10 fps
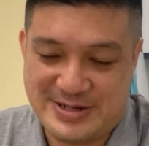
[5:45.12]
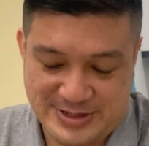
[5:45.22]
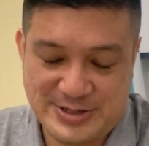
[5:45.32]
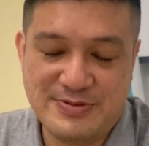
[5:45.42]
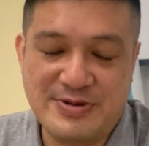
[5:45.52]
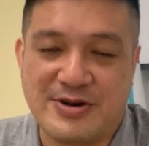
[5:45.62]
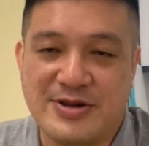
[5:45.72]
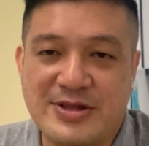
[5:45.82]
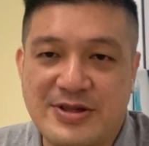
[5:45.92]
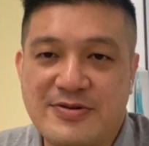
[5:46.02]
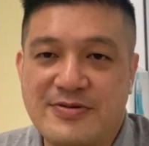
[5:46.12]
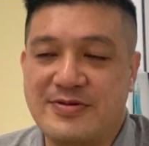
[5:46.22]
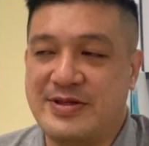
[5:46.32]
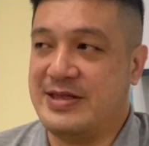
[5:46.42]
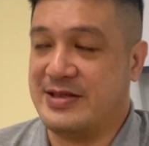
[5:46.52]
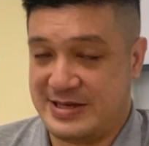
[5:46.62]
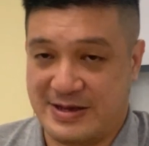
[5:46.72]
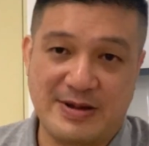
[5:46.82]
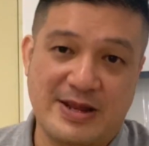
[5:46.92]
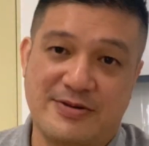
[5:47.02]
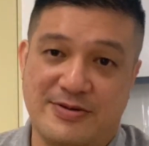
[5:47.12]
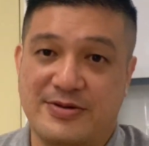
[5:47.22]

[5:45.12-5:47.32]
So we will continue somewhere down the